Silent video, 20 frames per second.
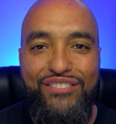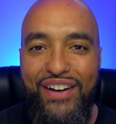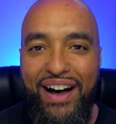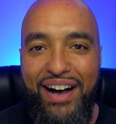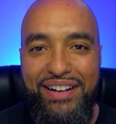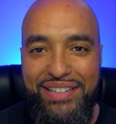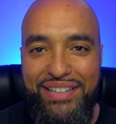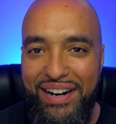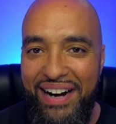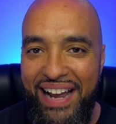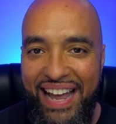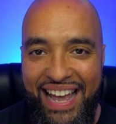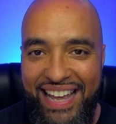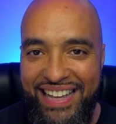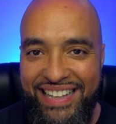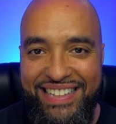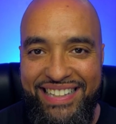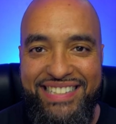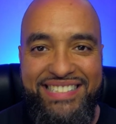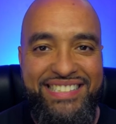found our
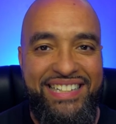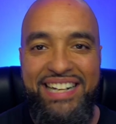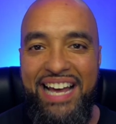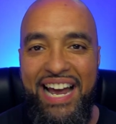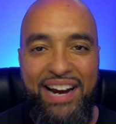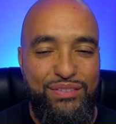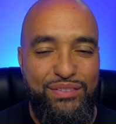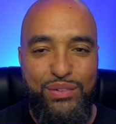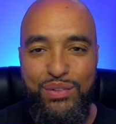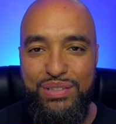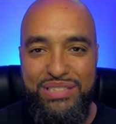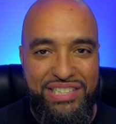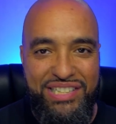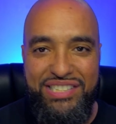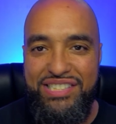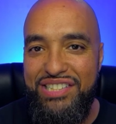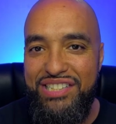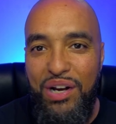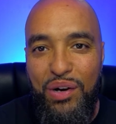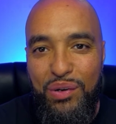hankies and everyone
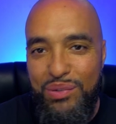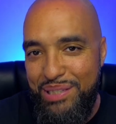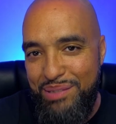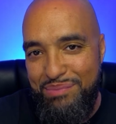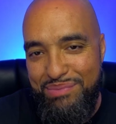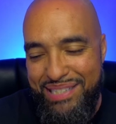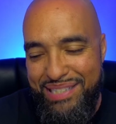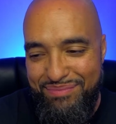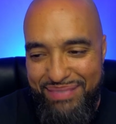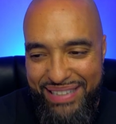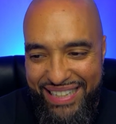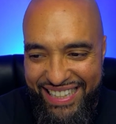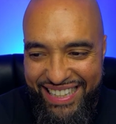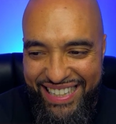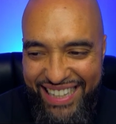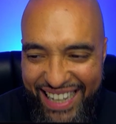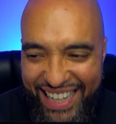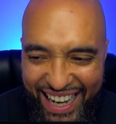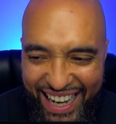just showed them to me?